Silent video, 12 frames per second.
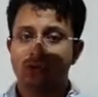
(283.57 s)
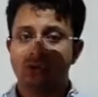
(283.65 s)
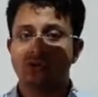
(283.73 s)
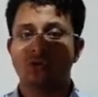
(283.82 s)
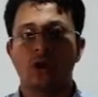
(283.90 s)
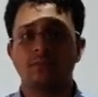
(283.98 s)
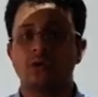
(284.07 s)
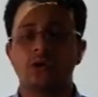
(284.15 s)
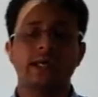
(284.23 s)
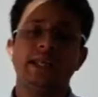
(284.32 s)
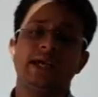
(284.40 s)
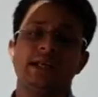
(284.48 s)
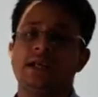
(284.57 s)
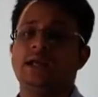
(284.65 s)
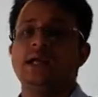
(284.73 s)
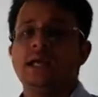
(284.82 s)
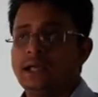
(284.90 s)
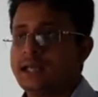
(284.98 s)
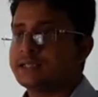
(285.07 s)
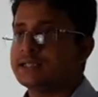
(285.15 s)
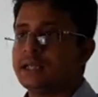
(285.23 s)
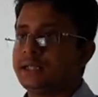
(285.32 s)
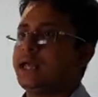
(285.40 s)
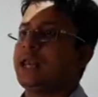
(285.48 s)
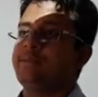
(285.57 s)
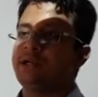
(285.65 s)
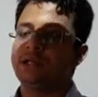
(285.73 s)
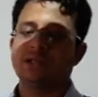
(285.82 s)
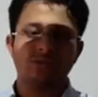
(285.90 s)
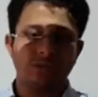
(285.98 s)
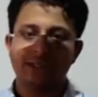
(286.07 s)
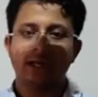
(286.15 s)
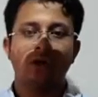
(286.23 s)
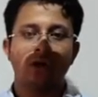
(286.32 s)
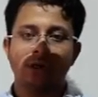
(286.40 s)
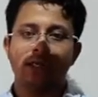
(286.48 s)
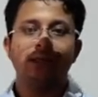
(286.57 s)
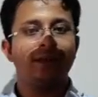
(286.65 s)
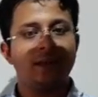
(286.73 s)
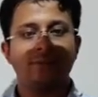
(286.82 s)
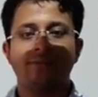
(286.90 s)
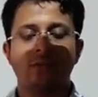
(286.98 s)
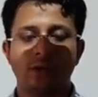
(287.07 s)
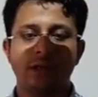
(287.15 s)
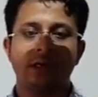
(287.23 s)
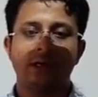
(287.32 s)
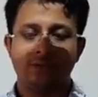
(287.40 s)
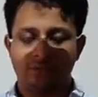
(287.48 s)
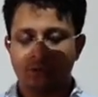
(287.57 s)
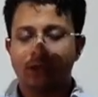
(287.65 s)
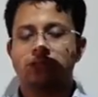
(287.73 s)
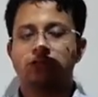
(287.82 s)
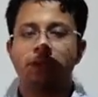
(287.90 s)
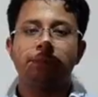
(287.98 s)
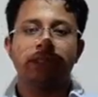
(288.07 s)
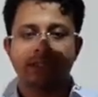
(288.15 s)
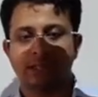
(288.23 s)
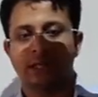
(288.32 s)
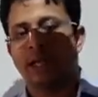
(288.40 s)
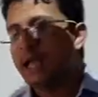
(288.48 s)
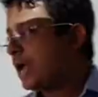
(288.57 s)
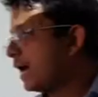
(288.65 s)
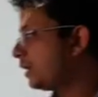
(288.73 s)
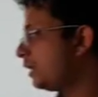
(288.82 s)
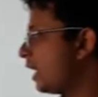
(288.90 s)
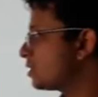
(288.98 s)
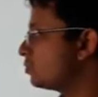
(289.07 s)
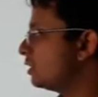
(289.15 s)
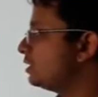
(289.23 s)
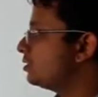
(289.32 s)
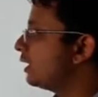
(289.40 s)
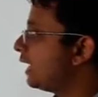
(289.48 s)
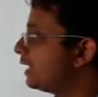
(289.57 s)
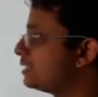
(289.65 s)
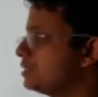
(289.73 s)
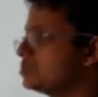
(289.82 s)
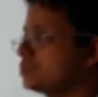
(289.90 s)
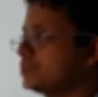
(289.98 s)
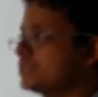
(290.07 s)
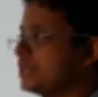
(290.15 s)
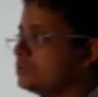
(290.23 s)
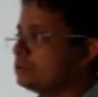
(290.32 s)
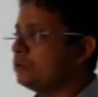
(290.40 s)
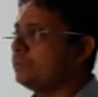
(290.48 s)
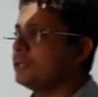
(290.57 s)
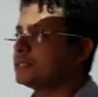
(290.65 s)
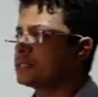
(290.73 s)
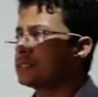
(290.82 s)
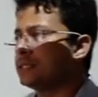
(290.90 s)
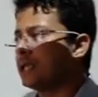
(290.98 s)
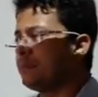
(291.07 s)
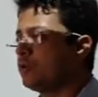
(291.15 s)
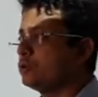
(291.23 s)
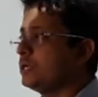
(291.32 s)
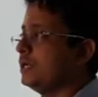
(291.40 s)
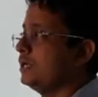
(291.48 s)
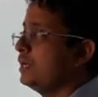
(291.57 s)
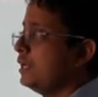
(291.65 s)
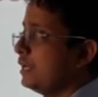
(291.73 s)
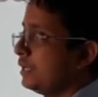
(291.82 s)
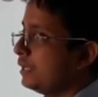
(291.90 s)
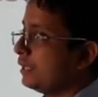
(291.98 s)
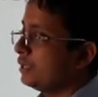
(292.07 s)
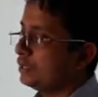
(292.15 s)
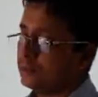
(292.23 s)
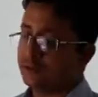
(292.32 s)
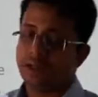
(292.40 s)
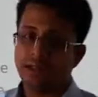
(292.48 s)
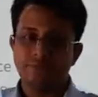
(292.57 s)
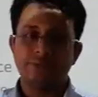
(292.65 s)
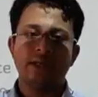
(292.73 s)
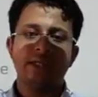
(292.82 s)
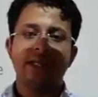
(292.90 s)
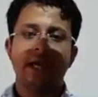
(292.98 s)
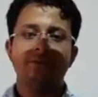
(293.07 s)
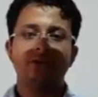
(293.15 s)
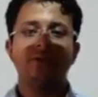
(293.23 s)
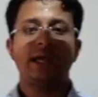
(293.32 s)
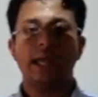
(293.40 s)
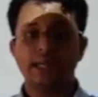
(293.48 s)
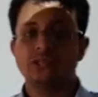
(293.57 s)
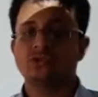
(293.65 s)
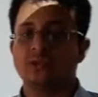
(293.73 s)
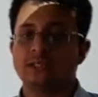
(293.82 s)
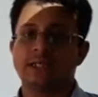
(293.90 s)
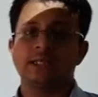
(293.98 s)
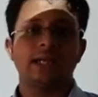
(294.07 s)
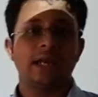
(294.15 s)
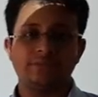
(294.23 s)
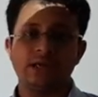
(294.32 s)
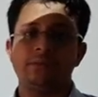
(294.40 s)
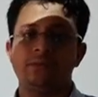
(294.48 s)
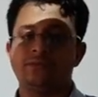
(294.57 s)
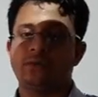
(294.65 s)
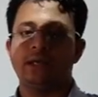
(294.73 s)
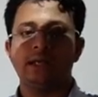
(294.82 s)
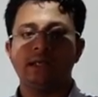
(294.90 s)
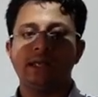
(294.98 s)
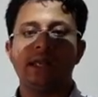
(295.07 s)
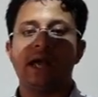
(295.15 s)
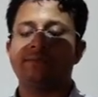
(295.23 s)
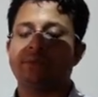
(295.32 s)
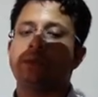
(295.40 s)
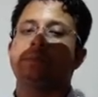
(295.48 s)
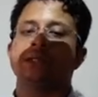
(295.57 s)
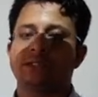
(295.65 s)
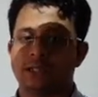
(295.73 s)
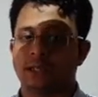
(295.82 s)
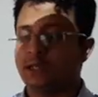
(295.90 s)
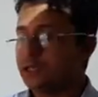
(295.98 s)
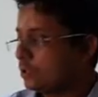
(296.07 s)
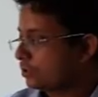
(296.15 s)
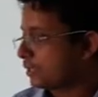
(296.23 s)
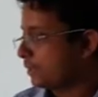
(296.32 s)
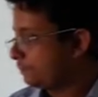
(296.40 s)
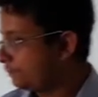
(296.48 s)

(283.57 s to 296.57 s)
storm or any other natural calamities which are not in the focus of a person. And the last one is your health insurance. Here we will be discussing about the different types of health insurance that are available for the life of a person. Okay,